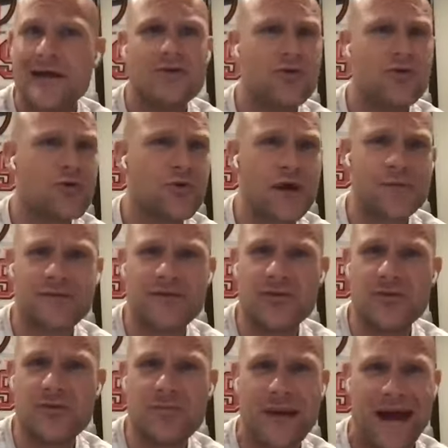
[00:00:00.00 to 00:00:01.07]
You can grab a
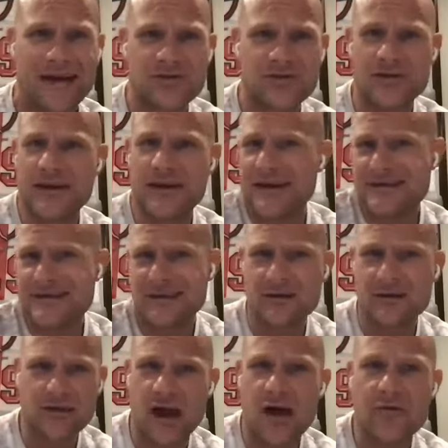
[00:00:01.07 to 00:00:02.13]
two in Patchogue that needs a
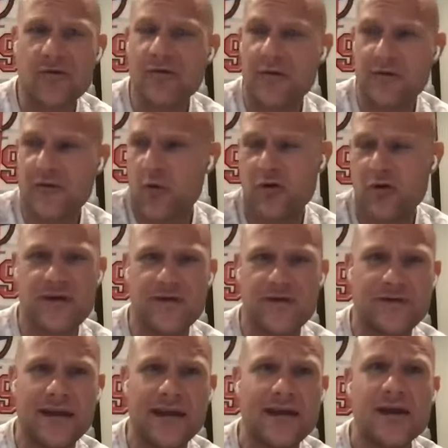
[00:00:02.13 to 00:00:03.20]
little love for
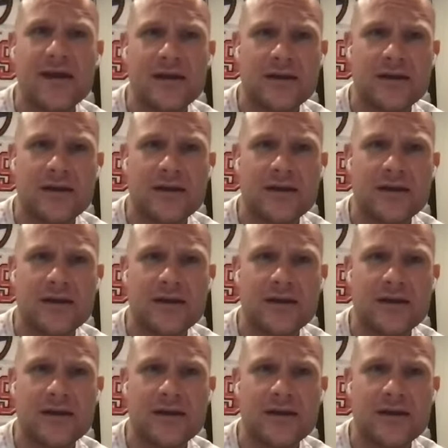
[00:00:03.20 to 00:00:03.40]
450,